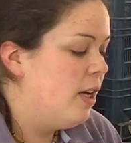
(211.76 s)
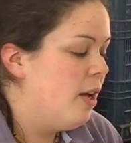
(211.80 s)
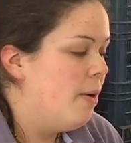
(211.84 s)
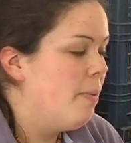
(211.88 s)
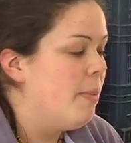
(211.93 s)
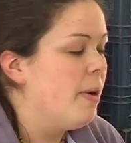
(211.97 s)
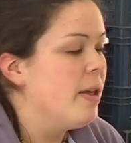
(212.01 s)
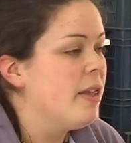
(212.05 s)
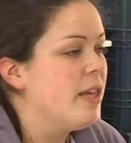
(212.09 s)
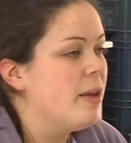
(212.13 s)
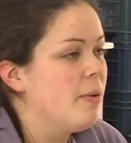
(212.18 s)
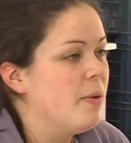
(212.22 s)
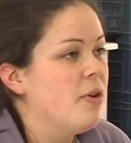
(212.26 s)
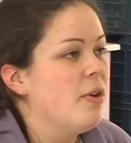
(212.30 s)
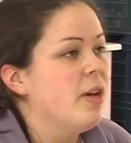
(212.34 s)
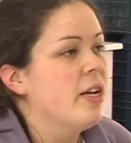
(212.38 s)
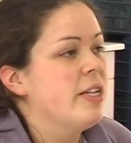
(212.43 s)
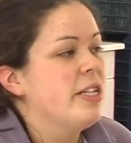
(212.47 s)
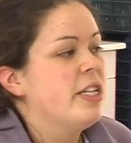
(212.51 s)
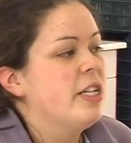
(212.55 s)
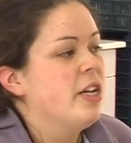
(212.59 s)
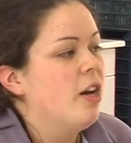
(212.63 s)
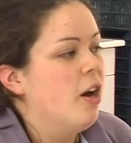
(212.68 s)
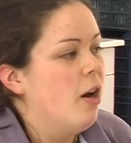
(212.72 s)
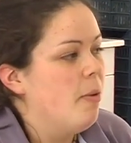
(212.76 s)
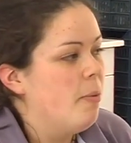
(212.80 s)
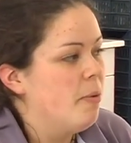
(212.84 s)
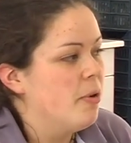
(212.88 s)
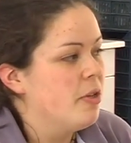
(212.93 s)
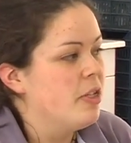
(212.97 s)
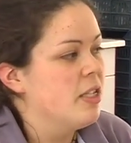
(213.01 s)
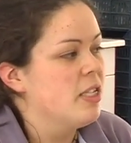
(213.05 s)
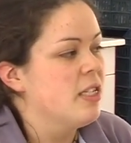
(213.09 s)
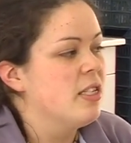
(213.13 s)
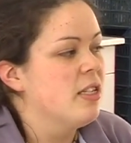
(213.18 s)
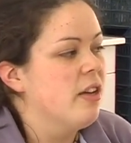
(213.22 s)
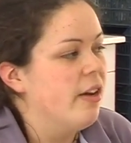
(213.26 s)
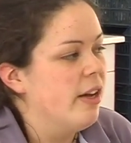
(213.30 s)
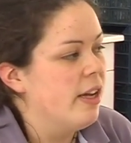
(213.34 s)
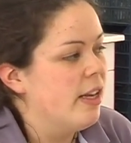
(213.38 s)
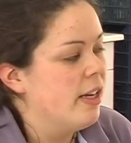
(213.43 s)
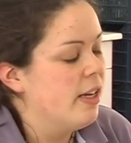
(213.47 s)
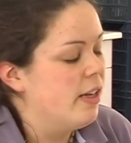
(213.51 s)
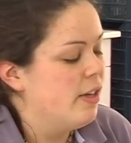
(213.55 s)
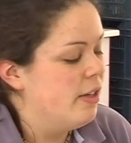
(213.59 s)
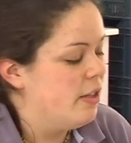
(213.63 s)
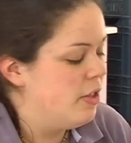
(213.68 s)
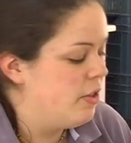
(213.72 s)
But I think when you actually go up onto site
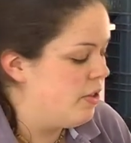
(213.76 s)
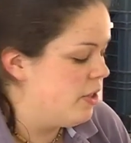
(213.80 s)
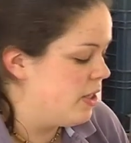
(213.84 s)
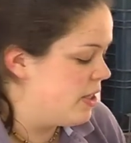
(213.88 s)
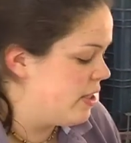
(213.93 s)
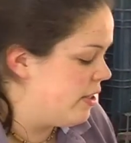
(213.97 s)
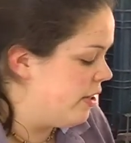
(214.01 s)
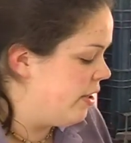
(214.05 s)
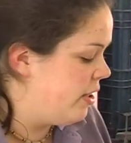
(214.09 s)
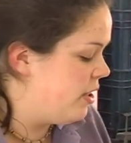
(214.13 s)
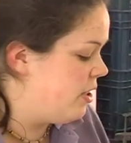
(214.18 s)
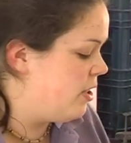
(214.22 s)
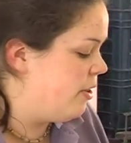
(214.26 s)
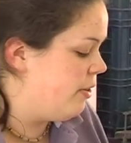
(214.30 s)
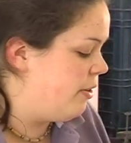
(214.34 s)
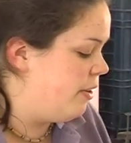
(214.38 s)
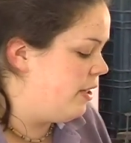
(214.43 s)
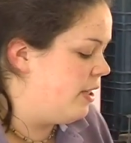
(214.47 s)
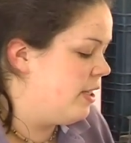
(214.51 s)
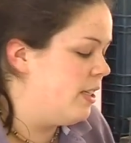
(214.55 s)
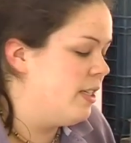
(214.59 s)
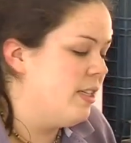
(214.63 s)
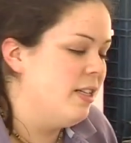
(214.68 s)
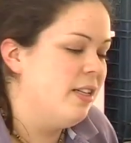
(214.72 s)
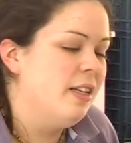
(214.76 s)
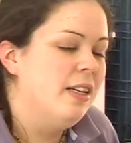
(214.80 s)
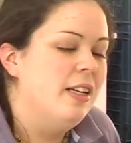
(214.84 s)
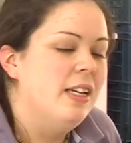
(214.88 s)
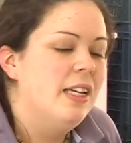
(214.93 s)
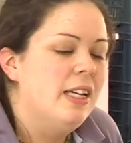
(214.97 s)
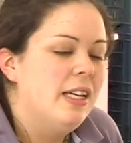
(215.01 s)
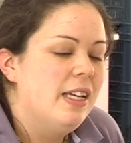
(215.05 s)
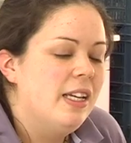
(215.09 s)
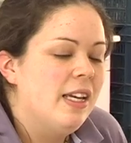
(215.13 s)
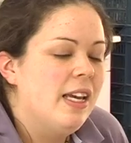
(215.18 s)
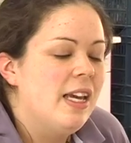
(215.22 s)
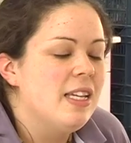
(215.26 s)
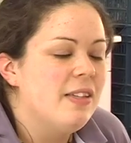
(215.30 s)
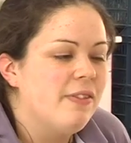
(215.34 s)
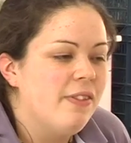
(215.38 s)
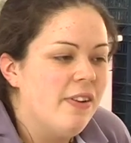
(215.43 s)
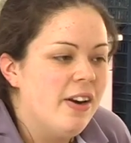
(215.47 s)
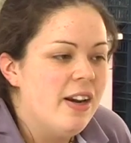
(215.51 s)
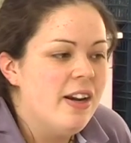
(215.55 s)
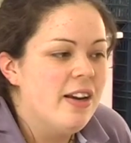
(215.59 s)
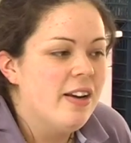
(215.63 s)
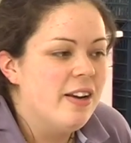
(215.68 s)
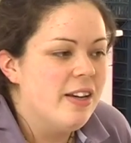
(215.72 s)
and do the site tours, it's
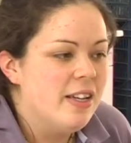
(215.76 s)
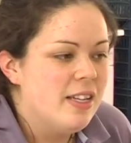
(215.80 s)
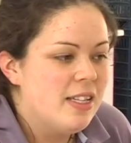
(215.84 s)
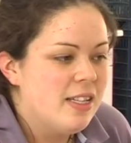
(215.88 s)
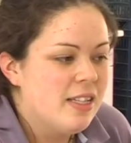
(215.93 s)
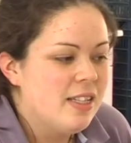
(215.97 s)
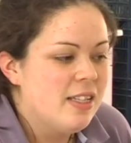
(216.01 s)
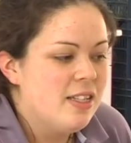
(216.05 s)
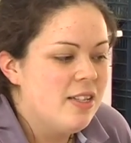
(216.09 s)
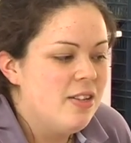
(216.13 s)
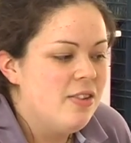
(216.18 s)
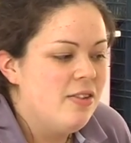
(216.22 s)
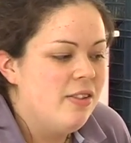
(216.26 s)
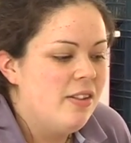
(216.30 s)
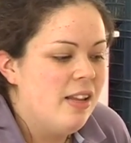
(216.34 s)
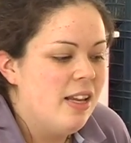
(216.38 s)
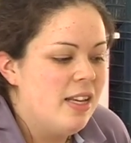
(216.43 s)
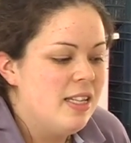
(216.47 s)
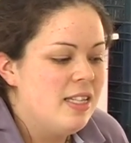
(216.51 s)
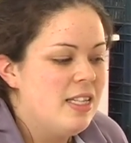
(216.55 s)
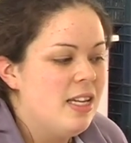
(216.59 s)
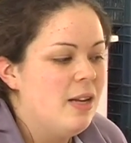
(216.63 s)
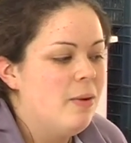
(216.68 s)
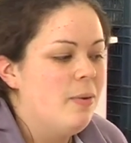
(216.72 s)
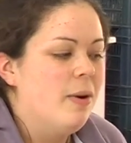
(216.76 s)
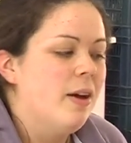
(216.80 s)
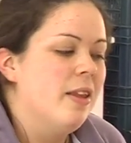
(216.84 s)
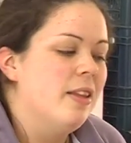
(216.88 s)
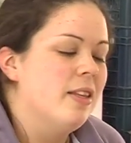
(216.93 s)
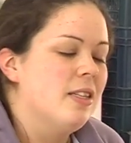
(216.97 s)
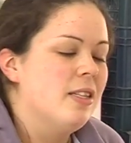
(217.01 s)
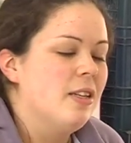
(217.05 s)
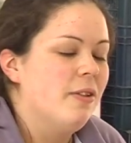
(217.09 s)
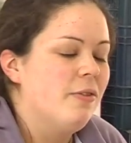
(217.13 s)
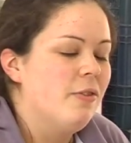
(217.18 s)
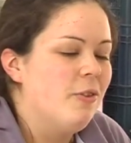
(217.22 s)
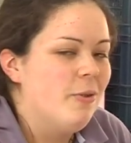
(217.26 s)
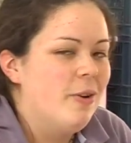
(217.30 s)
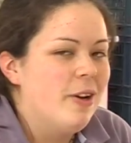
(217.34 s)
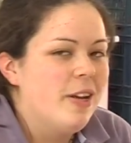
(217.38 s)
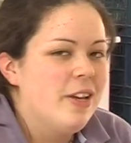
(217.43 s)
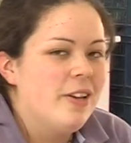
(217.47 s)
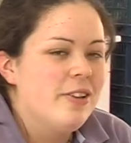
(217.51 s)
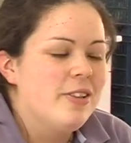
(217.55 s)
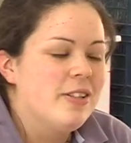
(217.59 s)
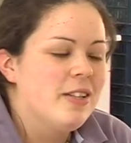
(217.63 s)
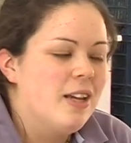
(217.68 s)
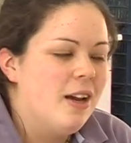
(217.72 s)
very nice because you then see where the stuff you're
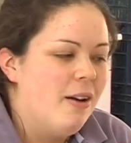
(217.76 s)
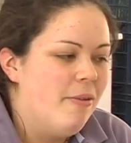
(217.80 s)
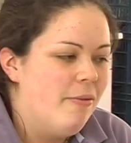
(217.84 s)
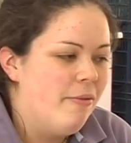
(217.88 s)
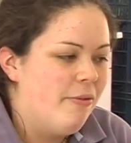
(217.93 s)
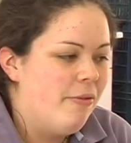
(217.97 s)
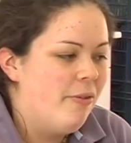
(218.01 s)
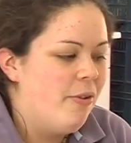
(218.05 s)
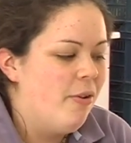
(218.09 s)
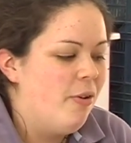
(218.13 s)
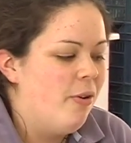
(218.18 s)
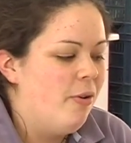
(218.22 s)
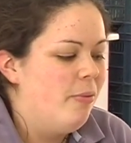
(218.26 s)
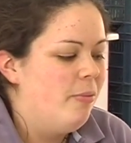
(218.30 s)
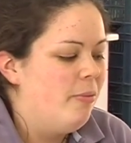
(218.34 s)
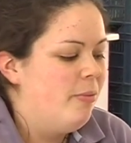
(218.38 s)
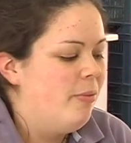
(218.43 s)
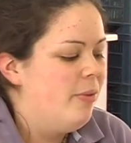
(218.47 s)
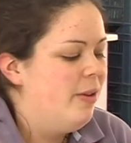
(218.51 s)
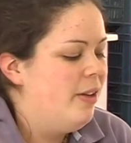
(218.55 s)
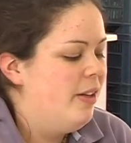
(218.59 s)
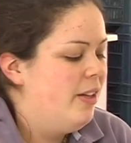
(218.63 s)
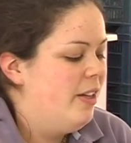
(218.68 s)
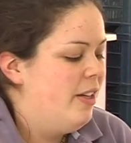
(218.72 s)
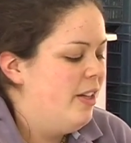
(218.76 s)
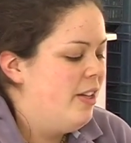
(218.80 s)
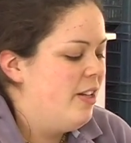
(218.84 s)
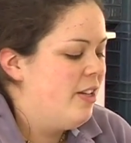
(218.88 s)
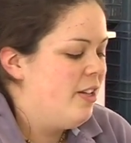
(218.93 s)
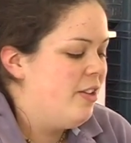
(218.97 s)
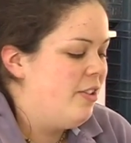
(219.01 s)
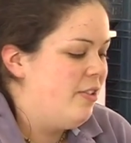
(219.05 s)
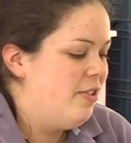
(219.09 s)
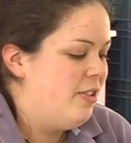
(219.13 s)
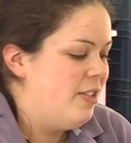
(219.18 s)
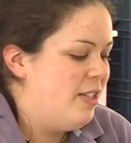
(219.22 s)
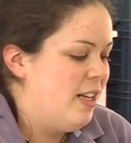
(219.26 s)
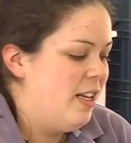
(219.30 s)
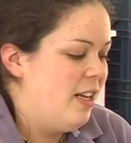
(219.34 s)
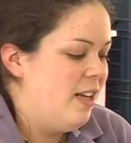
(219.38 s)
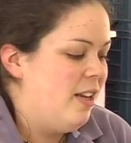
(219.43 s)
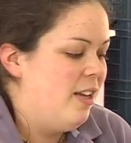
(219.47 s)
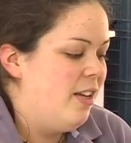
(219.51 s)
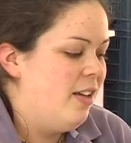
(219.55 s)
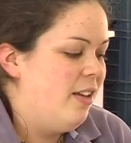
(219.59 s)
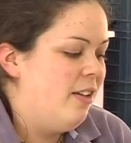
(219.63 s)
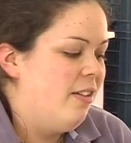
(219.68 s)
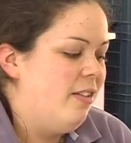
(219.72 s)
working on has come from, you
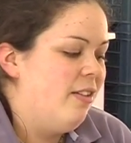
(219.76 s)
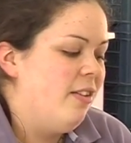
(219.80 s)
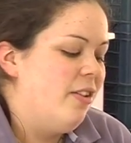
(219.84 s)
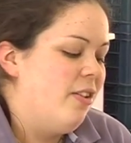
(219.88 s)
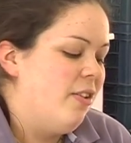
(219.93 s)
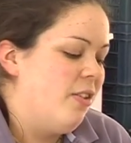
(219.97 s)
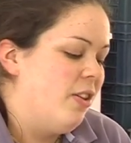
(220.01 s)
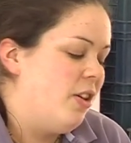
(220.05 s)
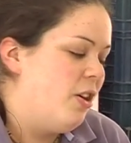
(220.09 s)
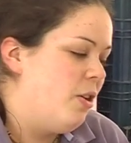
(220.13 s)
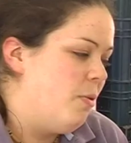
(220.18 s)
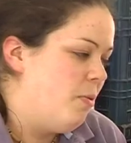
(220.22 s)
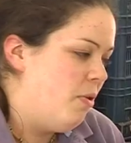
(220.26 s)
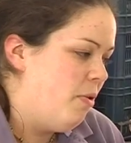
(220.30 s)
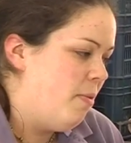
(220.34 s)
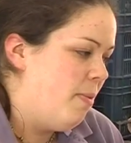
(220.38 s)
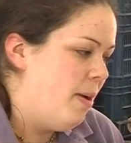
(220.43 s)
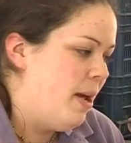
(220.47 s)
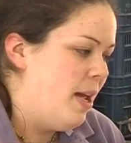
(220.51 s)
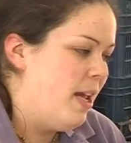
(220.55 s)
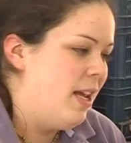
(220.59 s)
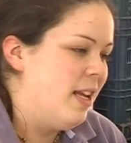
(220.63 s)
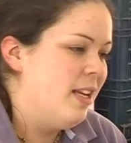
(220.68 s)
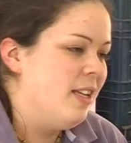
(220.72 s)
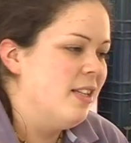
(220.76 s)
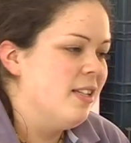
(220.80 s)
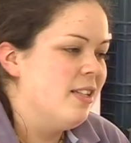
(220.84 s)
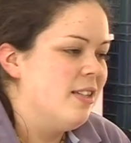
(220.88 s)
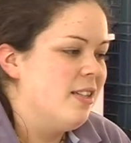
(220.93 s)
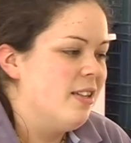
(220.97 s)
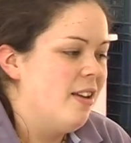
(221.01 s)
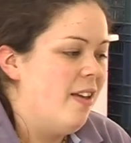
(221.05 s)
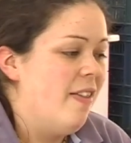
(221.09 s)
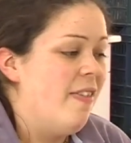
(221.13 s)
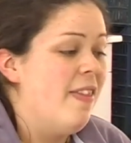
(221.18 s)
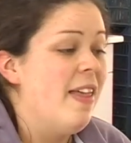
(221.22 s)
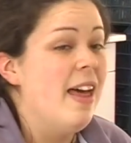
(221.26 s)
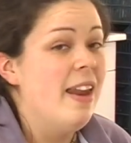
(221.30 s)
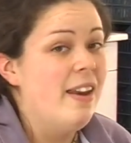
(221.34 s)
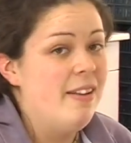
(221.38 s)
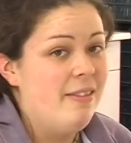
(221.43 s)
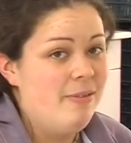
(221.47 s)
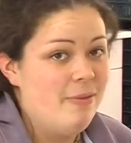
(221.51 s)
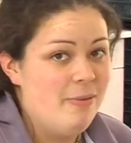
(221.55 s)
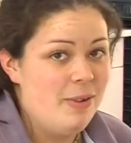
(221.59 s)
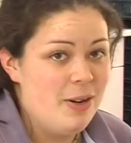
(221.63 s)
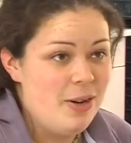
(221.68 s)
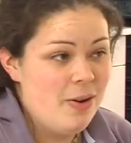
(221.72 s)
see the human remains, and then
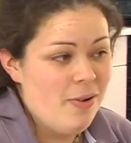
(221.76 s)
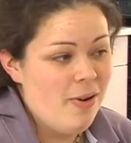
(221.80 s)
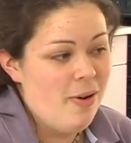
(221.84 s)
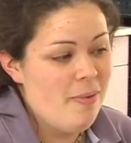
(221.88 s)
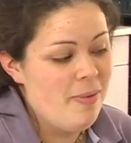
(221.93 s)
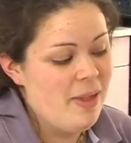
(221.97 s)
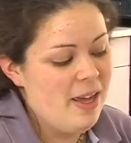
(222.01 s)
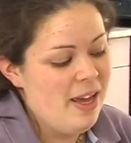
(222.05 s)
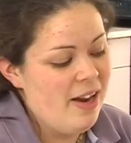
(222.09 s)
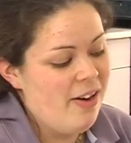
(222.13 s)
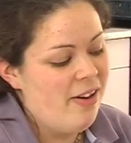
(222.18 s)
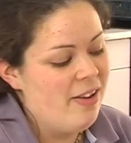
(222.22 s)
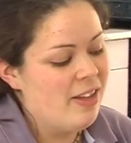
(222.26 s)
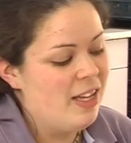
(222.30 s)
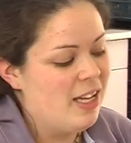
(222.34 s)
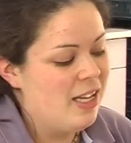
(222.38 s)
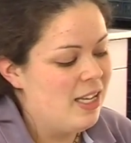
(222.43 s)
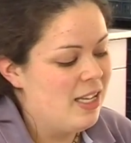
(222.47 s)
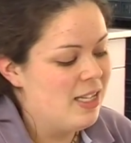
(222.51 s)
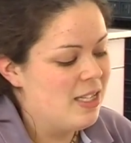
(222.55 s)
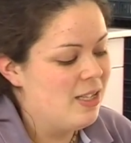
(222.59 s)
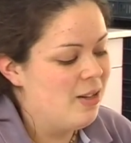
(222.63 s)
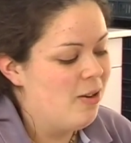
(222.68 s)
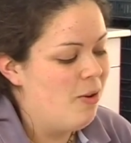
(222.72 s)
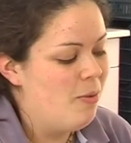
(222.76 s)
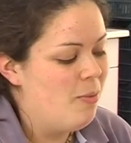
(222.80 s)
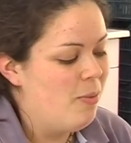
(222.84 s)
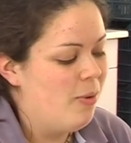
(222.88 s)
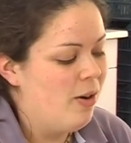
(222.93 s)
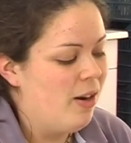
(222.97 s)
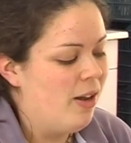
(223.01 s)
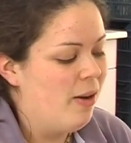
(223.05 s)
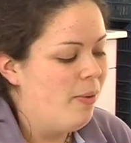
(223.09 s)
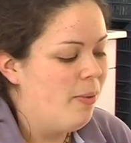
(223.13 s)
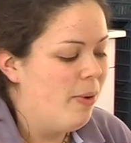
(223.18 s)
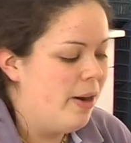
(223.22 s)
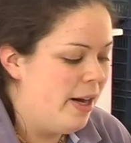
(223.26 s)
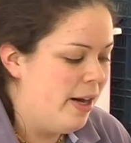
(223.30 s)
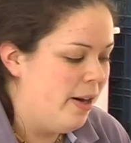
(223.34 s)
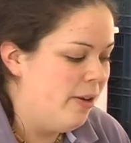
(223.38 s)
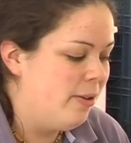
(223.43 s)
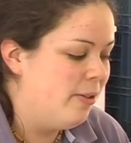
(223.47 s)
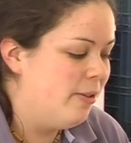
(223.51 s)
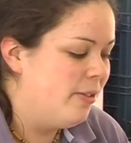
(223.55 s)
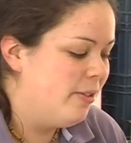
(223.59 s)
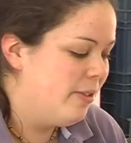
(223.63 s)
when you're up there I think it's a lot more like, wow,